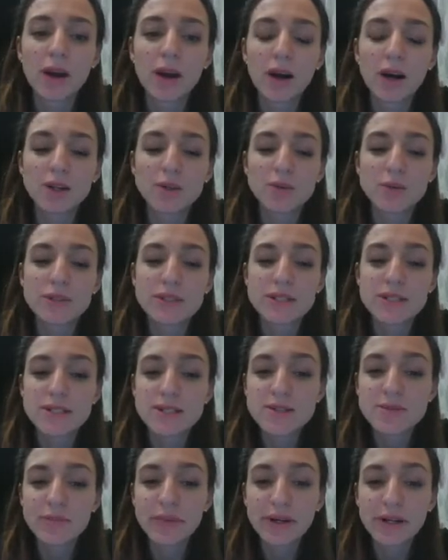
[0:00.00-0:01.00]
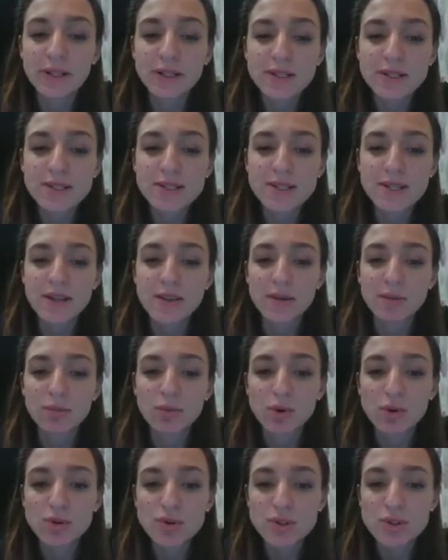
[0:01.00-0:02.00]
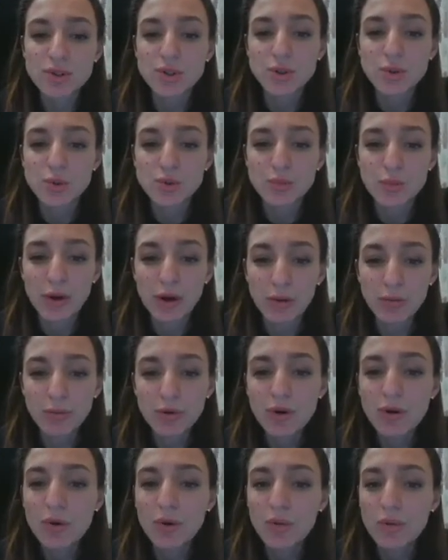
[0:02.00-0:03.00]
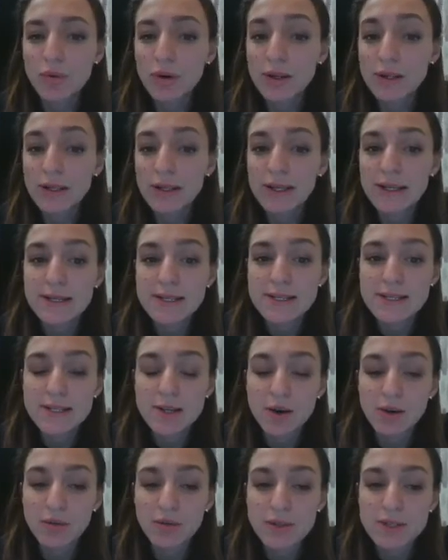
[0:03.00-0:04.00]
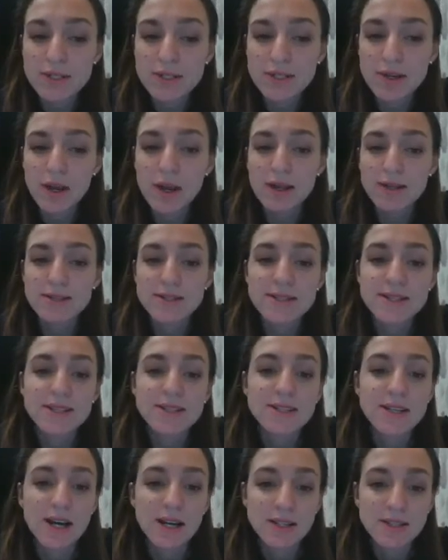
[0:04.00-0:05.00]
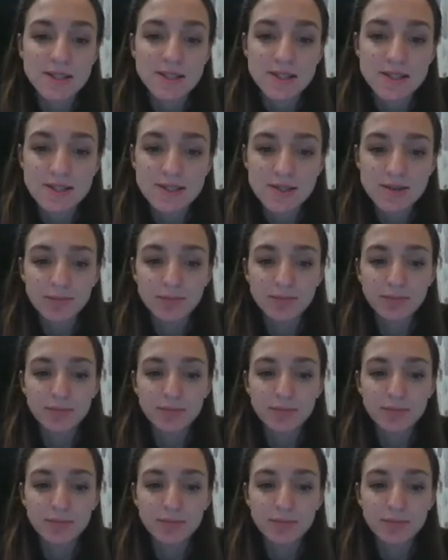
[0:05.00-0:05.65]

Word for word: advertisements in the Boston newspaper offering his service as a dentist.